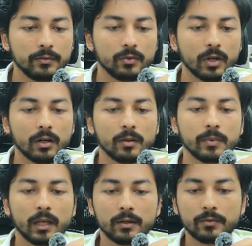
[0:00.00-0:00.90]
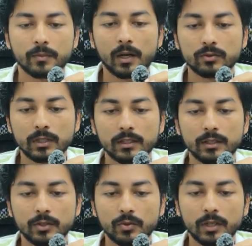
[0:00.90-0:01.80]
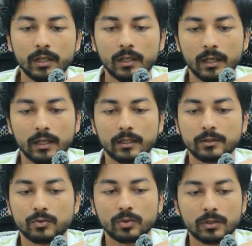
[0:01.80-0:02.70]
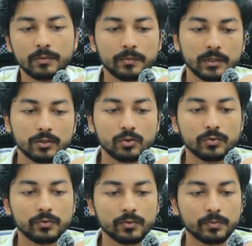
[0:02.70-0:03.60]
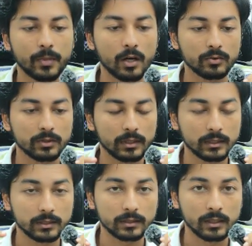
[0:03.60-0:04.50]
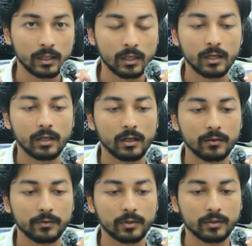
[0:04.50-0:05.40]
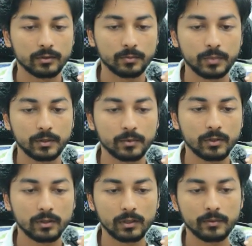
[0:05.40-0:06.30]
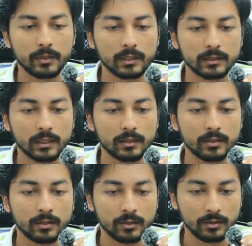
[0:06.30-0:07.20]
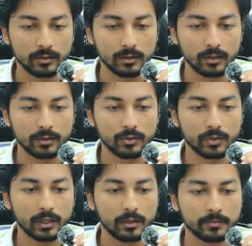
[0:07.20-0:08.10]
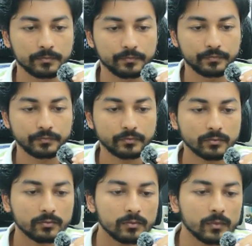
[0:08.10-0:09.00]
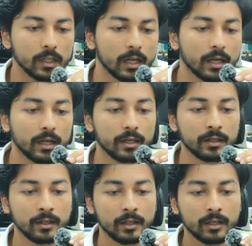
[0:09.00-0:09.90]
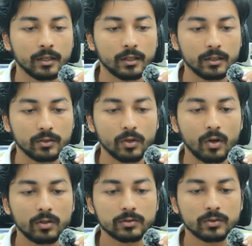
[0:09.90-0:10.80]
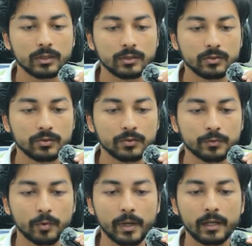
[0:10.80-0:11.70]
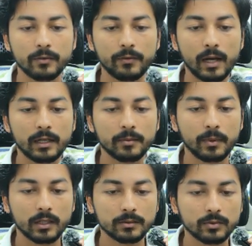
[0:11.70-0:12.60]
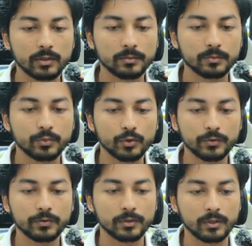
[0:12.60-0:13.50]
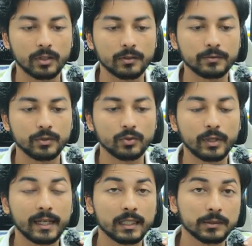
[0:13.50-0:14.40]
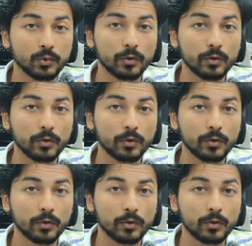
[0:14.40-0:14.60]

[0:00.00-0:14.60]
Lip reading: if you are applying from outside the UK, and £252 is for the people living inside the UK. And you'll also need to provide a valid passport and proof of your English